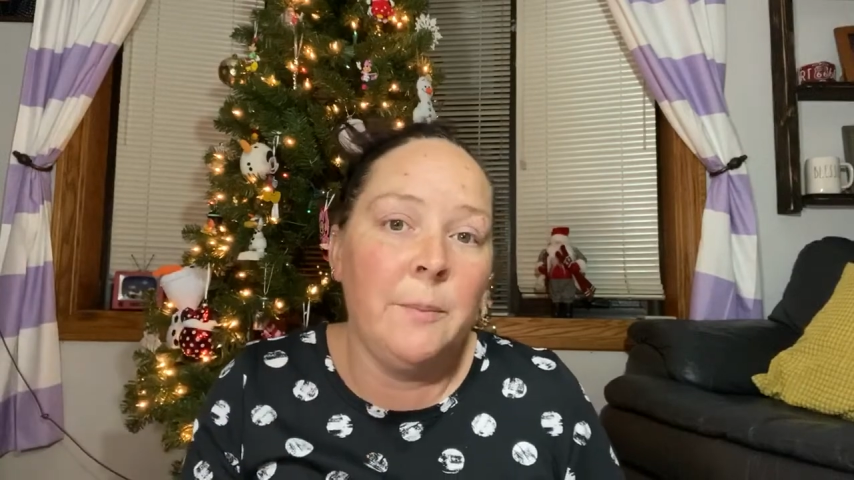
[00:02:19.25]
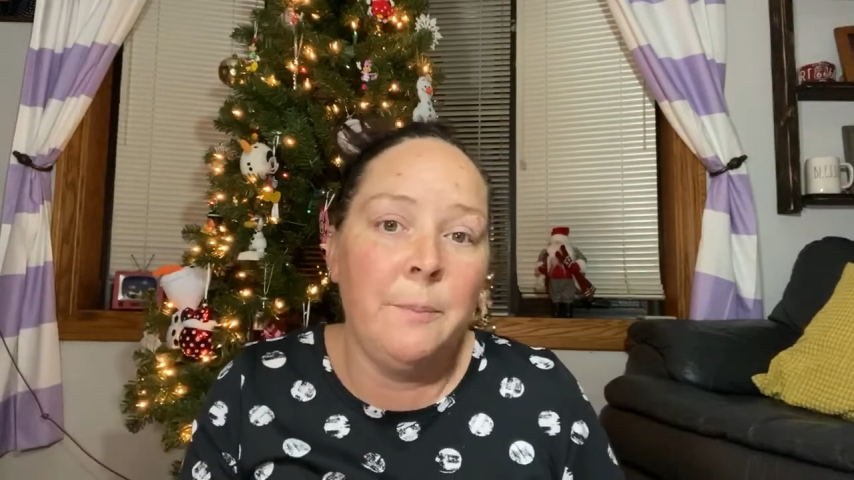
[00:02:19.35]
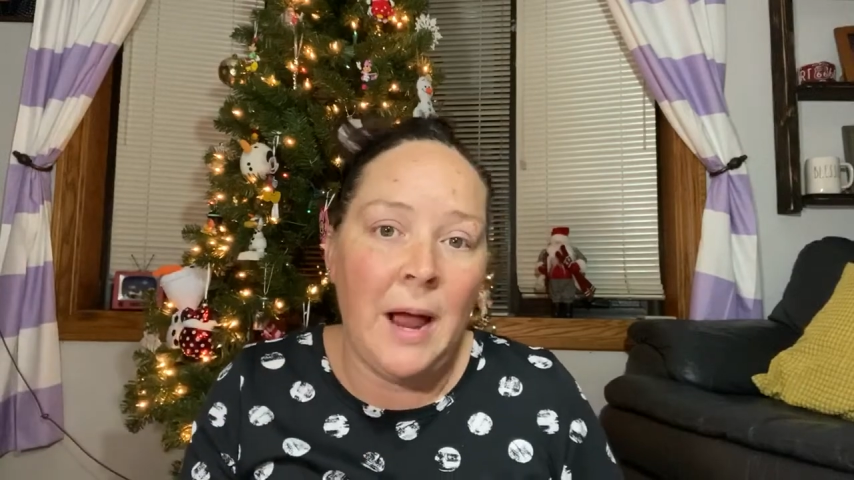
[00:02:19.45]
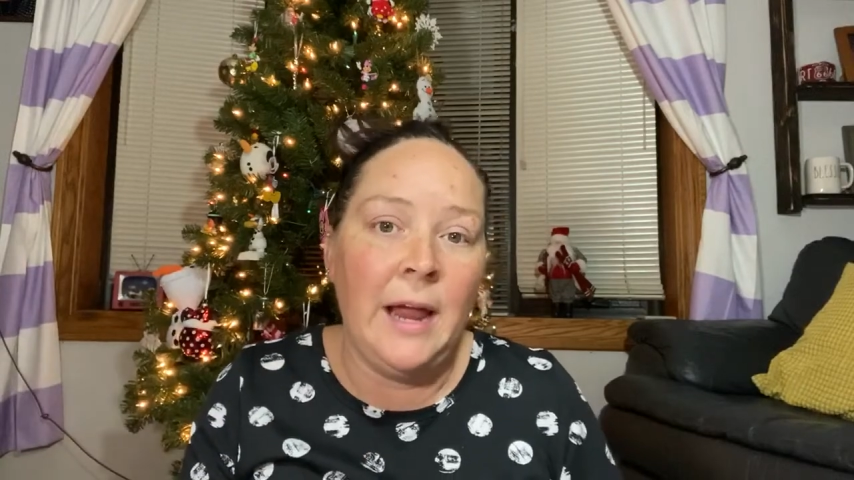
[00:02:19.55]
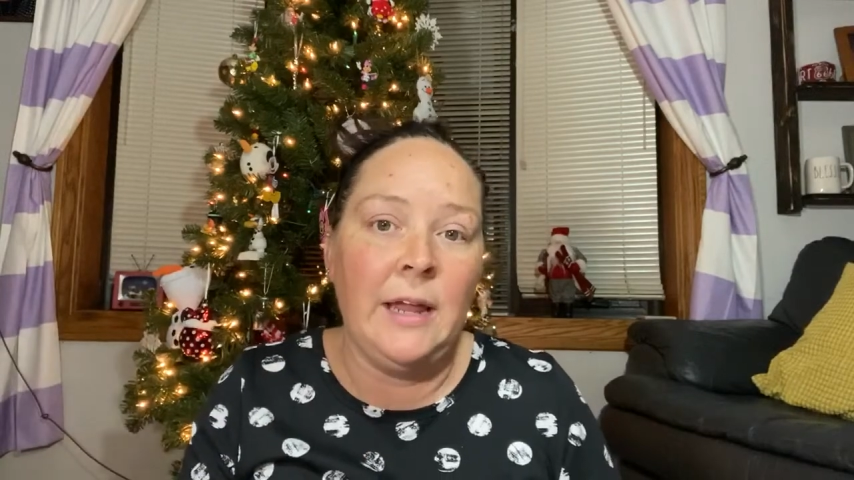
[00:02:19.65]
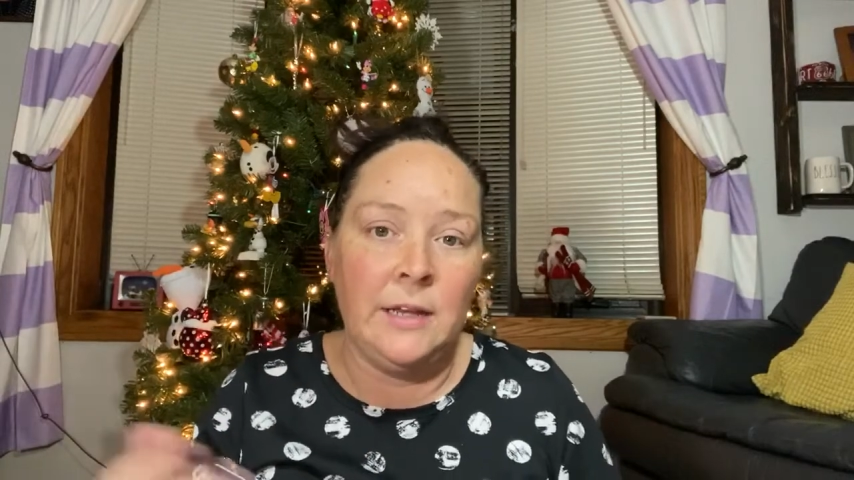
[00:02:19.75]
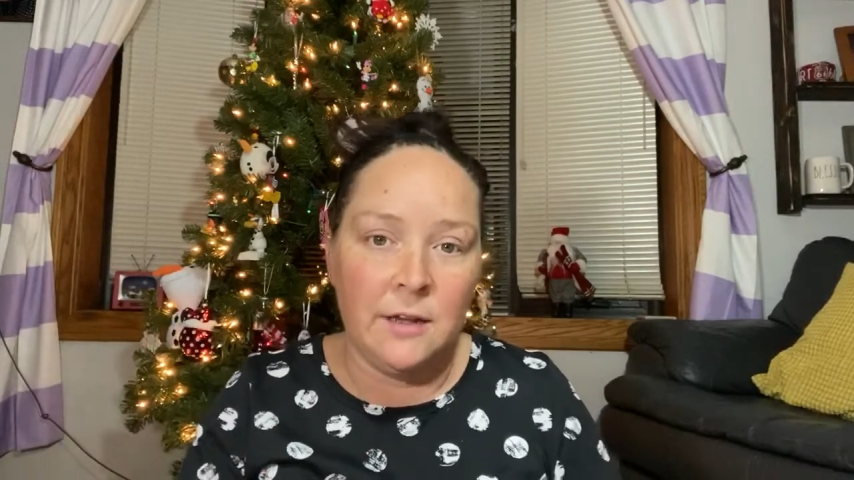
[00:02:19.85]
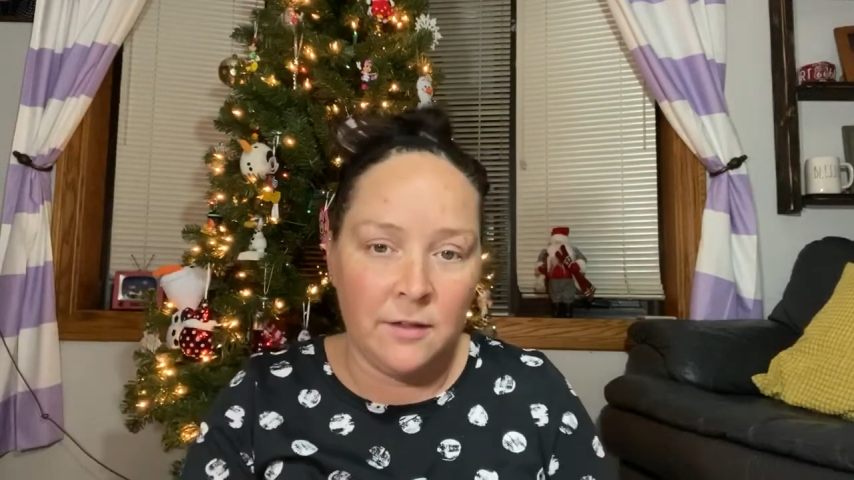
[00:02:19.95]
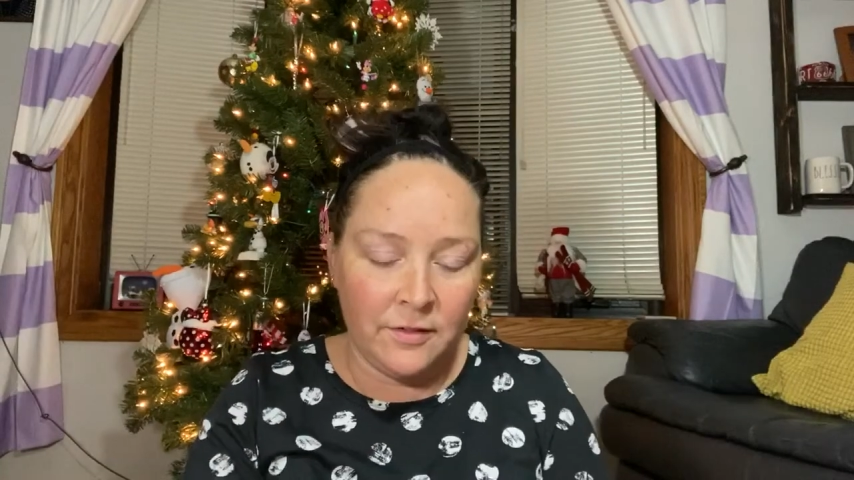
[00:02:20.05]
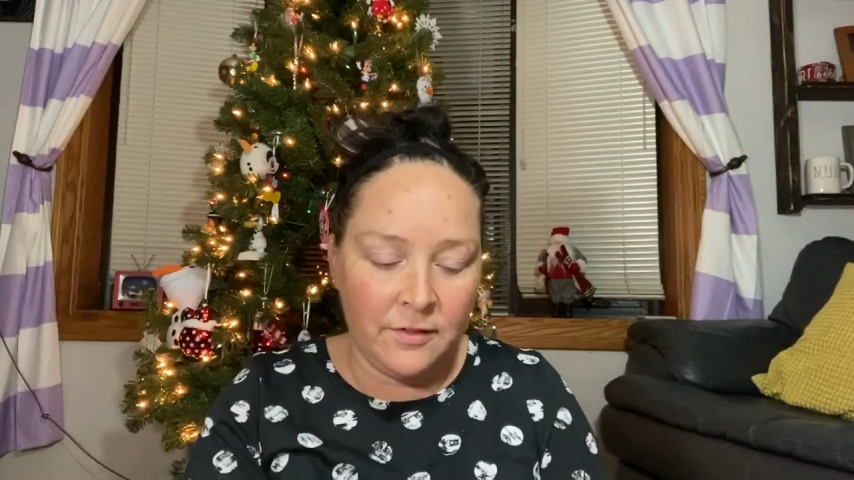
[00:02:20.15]
buying
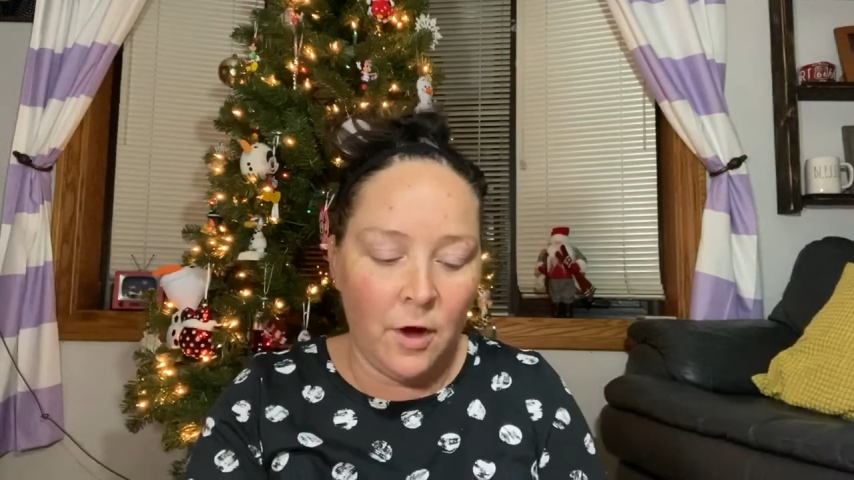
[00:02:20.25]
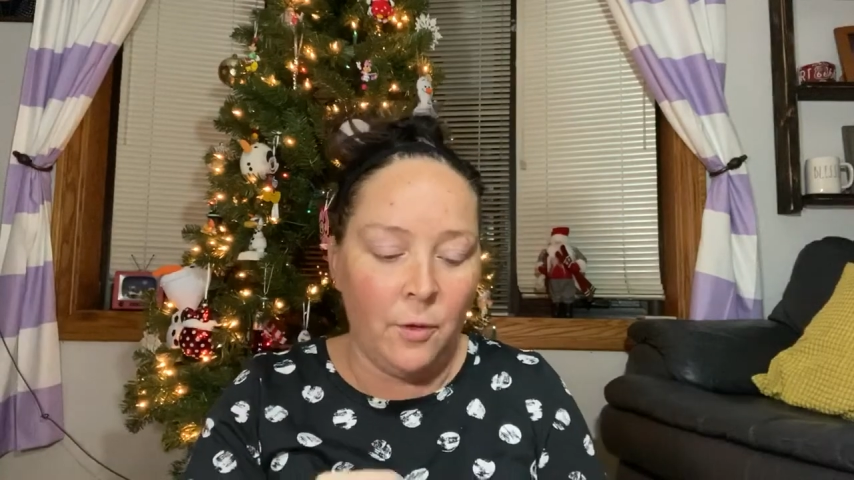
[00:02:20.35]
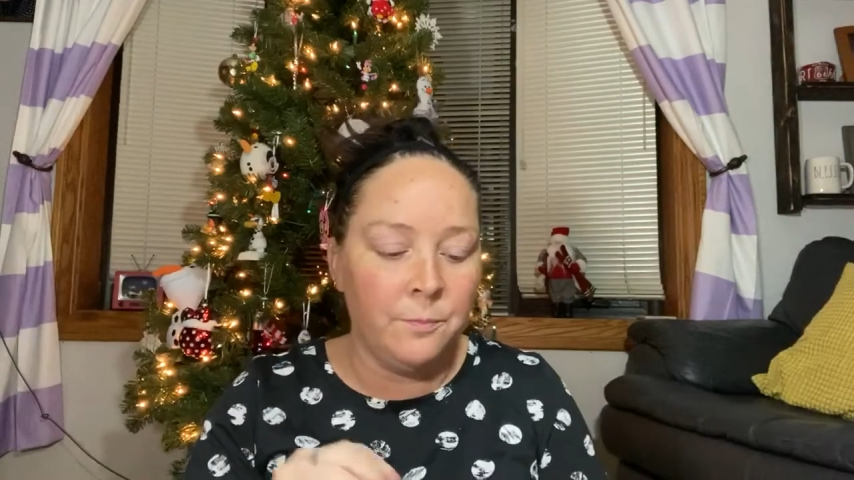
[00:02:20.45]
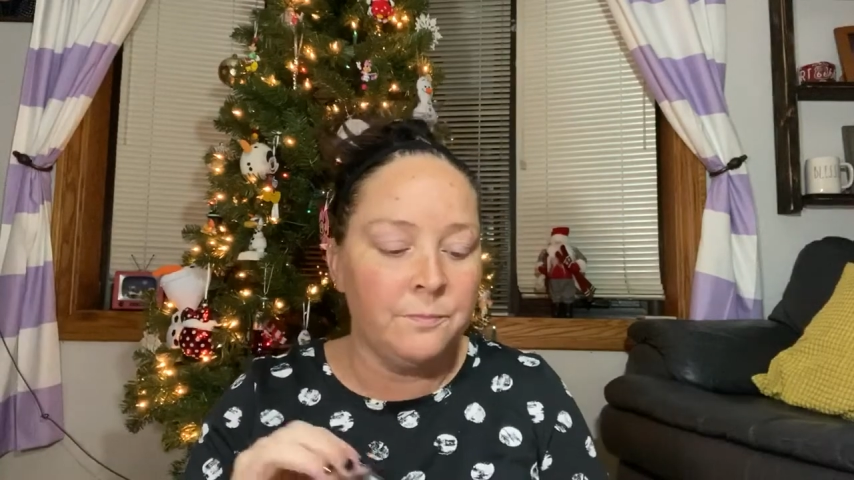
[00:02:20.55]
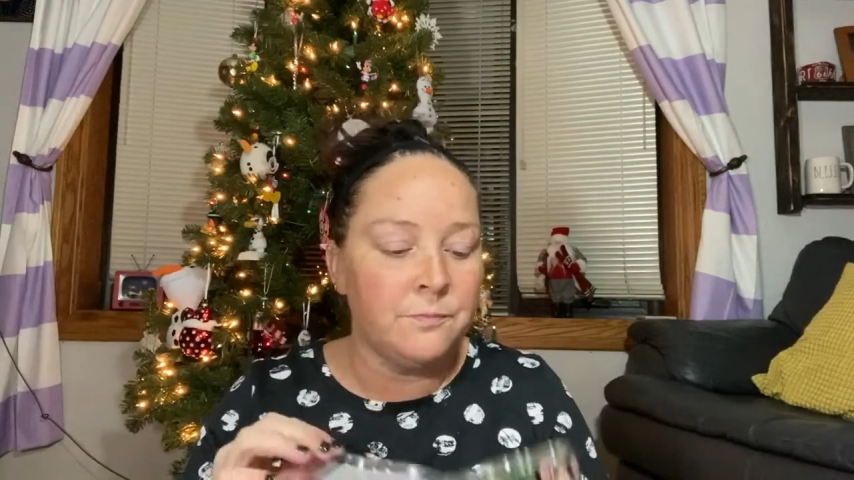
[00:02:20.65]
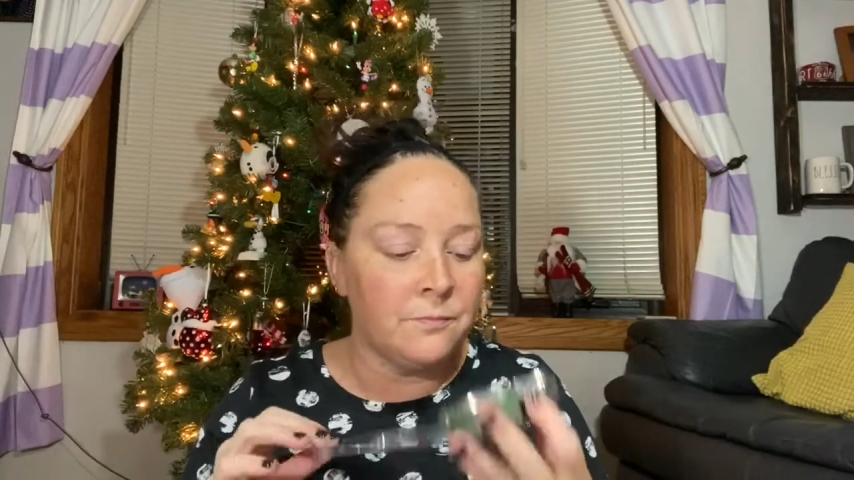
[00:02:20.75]
it. So